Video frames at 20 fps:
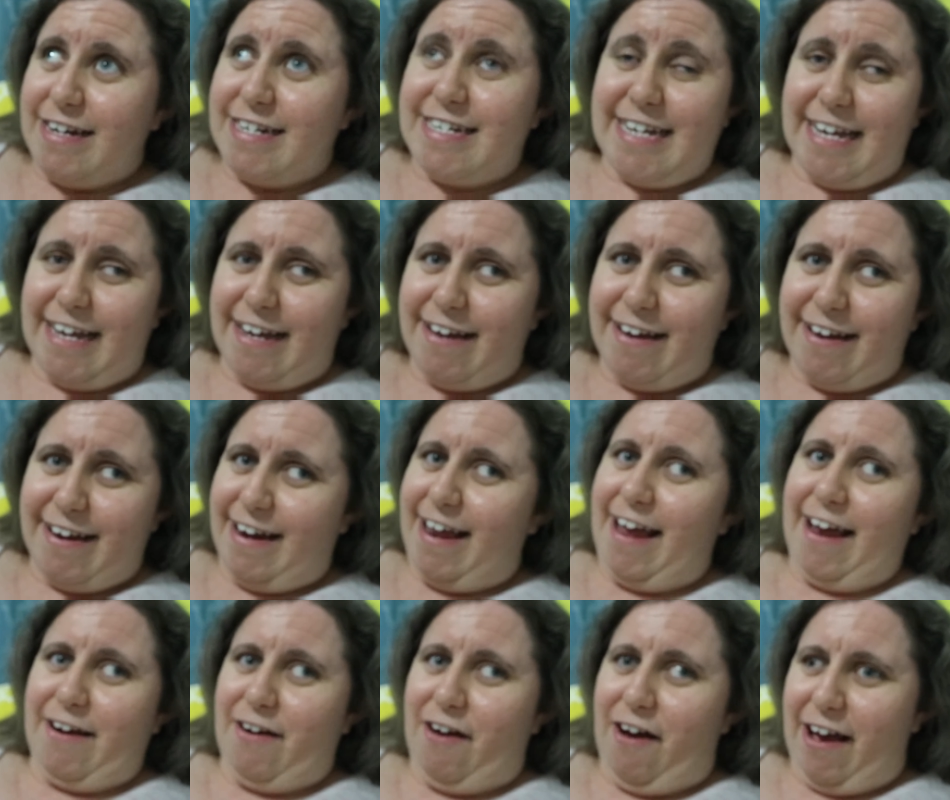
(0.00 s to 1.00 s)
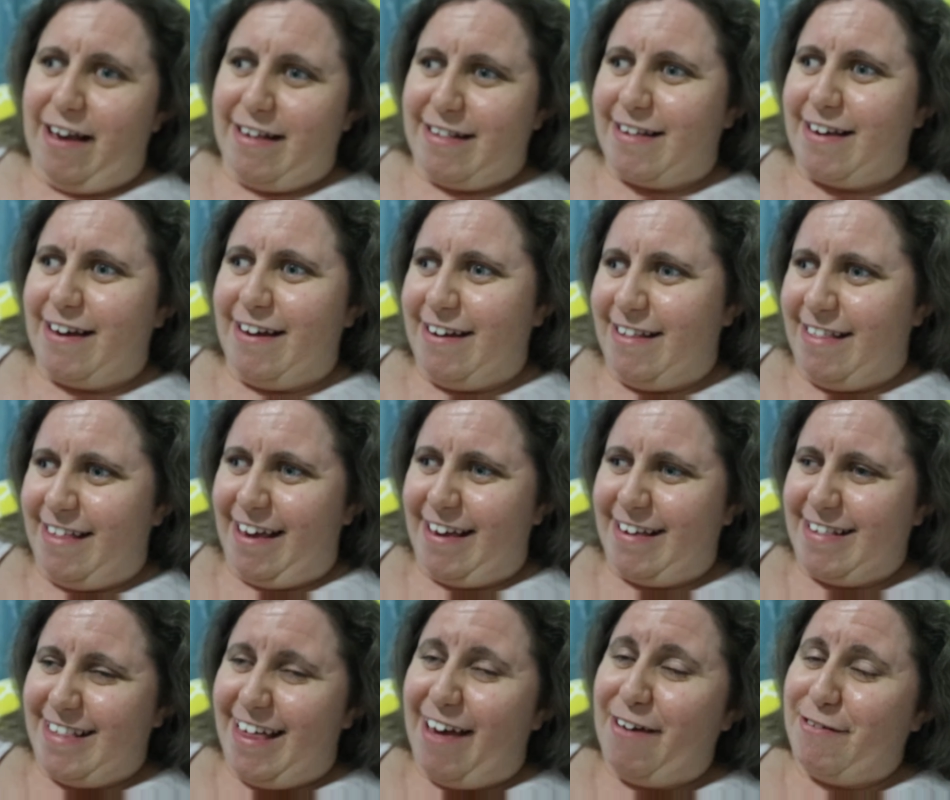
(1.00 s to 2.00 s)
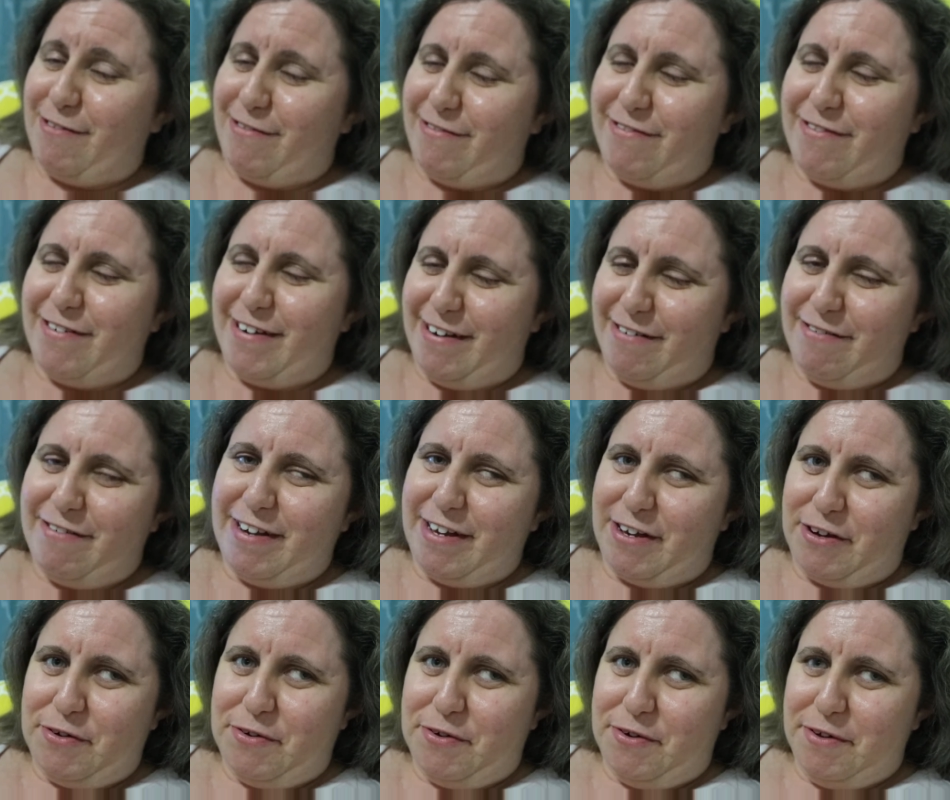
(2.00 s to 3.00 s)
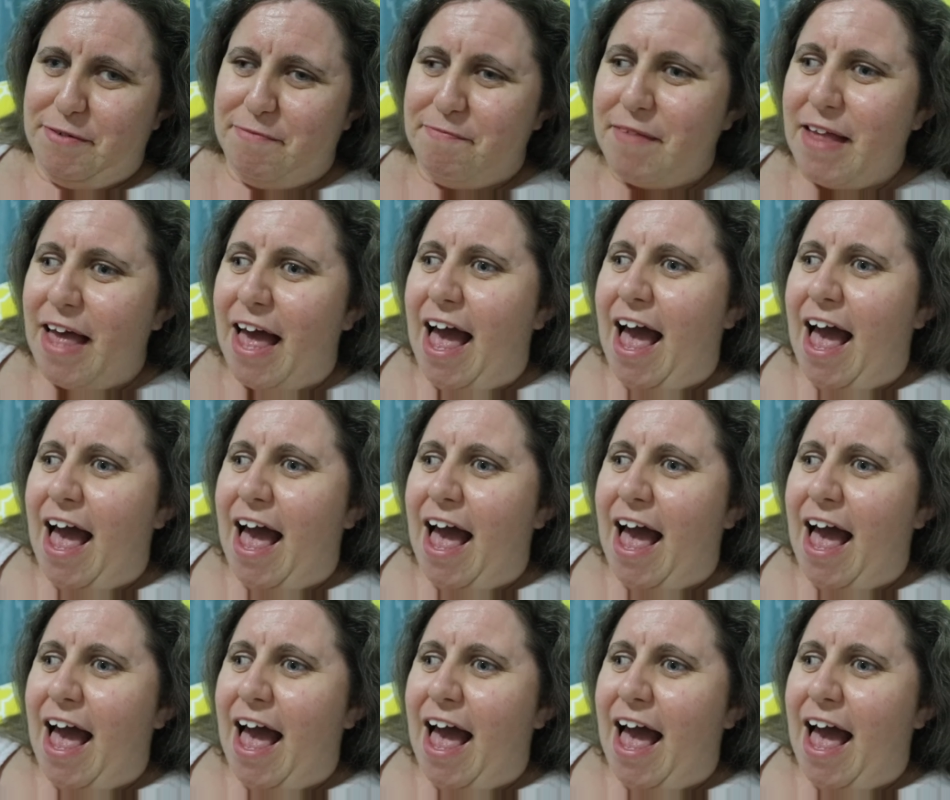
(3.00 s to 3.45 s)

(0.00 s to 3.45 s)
deer in the headlights kind of thing, so that was really, really cool.